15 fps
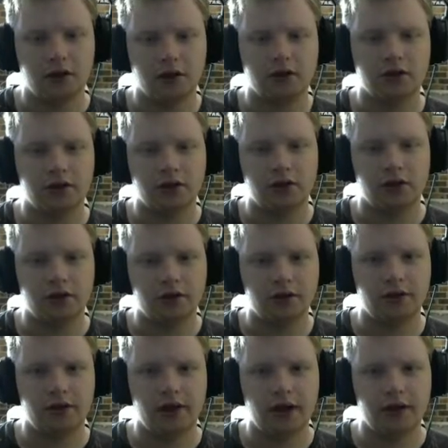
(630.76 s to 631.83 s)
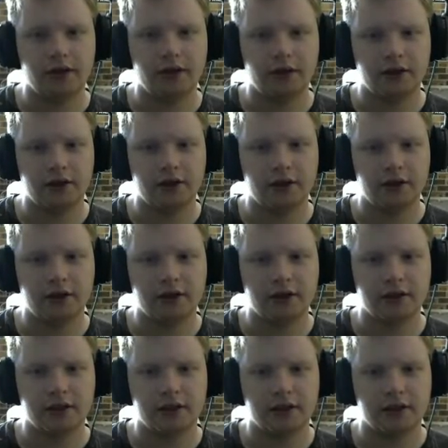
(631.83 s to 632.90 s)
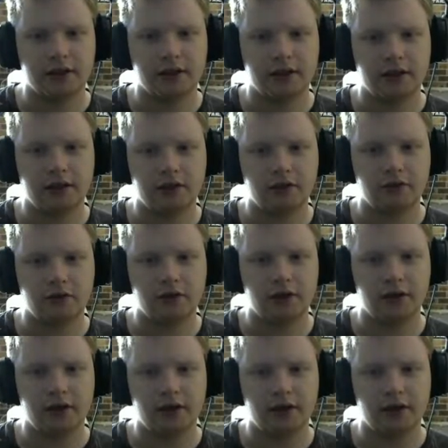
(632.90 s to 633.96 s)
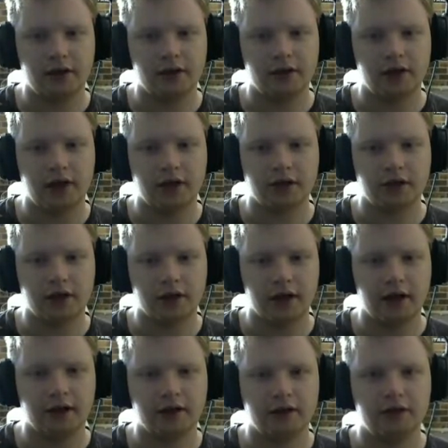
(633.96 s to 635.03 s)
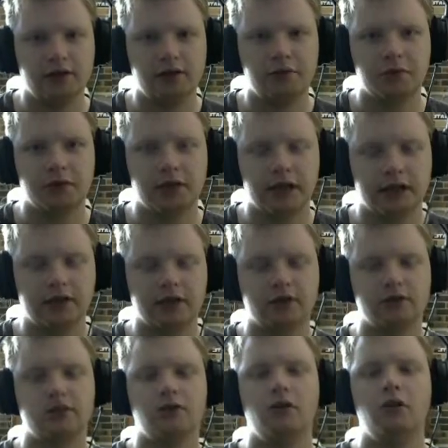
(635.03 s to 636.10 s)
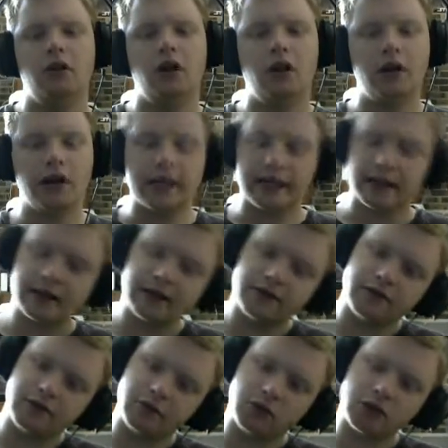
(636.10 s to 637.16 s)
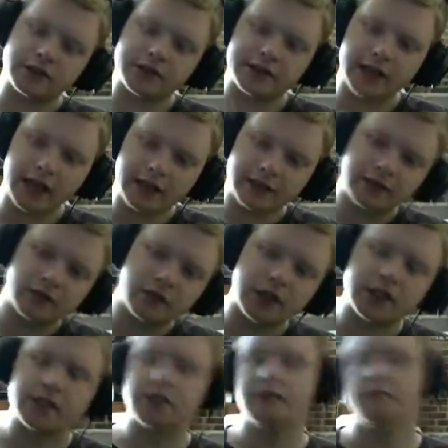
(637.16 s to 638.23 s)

So yeah, you can actually get these with the dark side characters, but they don't do a lot other than give you more stats, which,